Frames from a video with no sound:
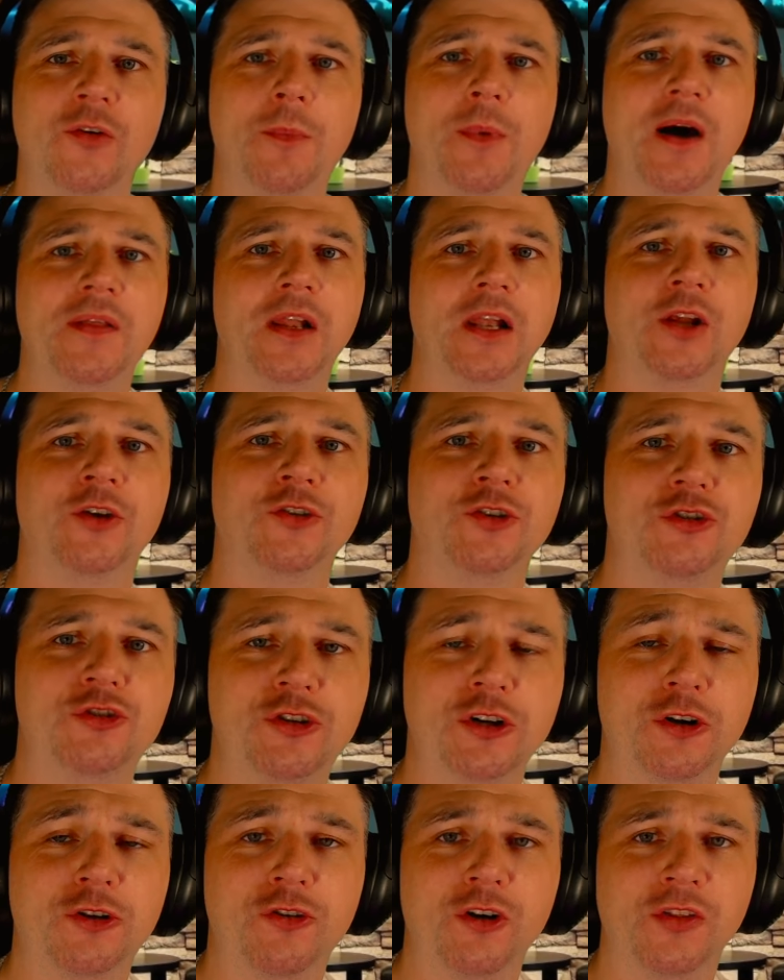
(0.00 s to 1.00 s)
by the lunch
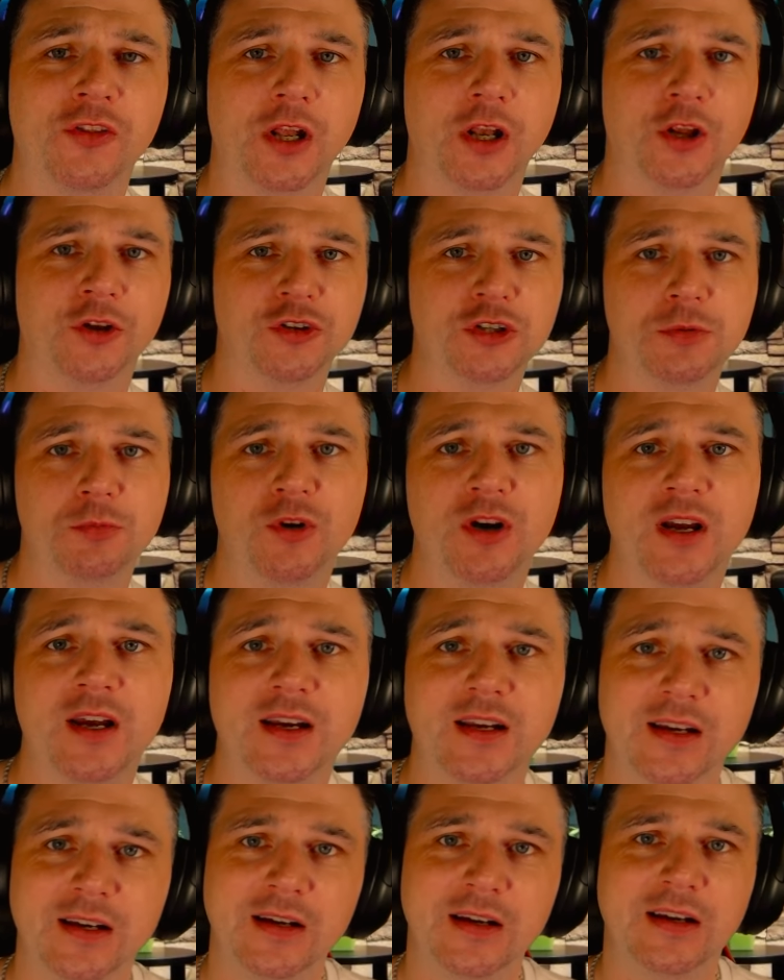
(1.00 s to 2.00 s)
truck on the lunch
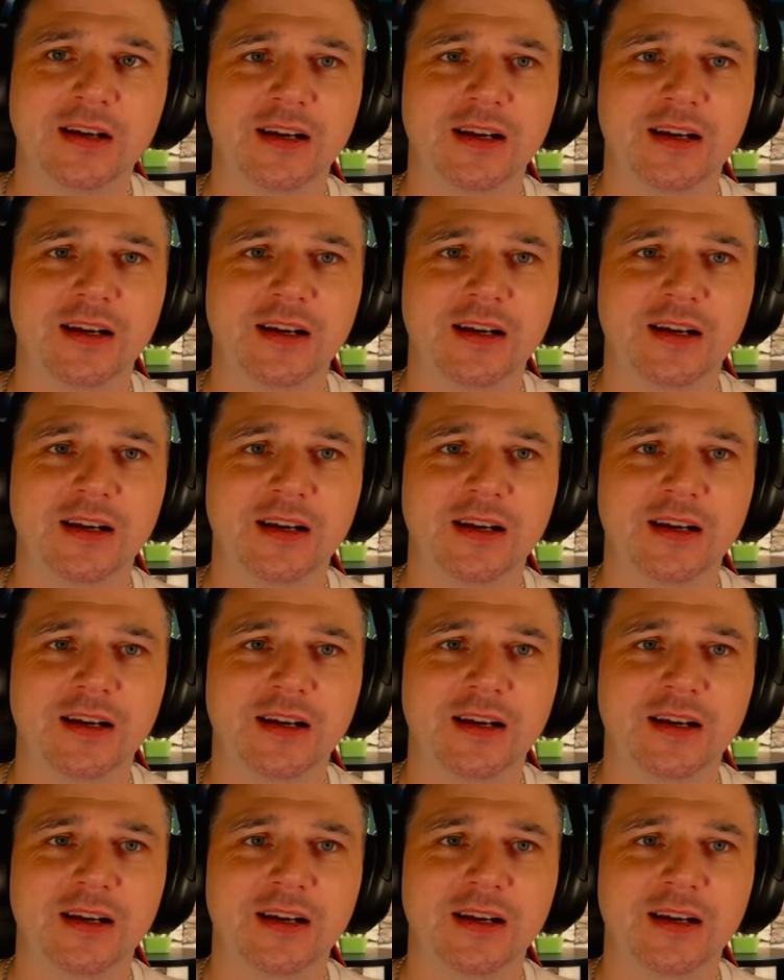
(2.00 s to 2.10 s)
break.